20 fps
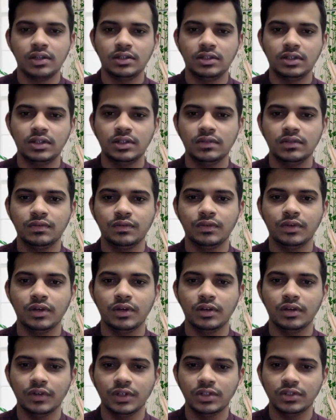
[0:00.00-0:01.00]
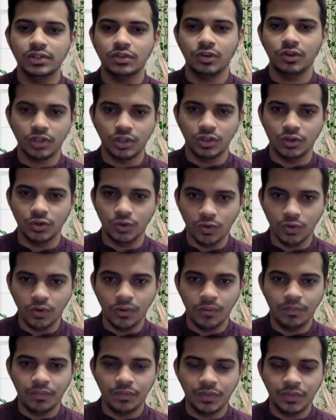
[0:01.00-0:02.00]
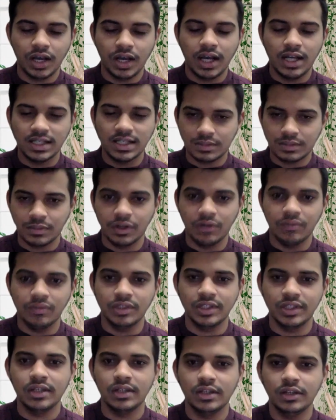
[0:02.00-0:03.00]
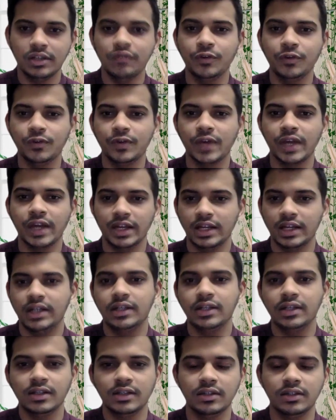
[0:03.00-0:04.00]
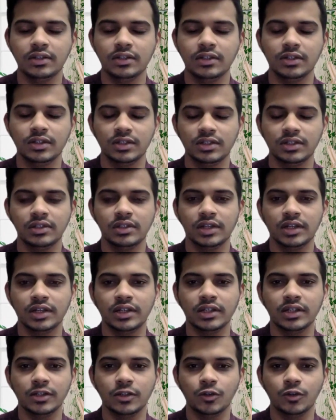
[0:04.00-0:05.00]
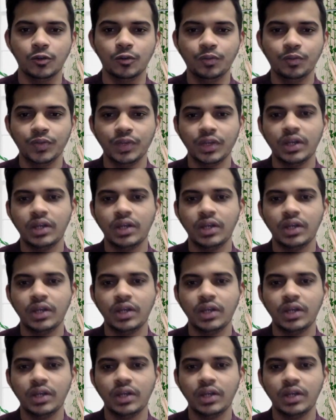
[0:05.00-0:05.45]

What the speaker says: Just first knock the door, ask permission if you can enter the room.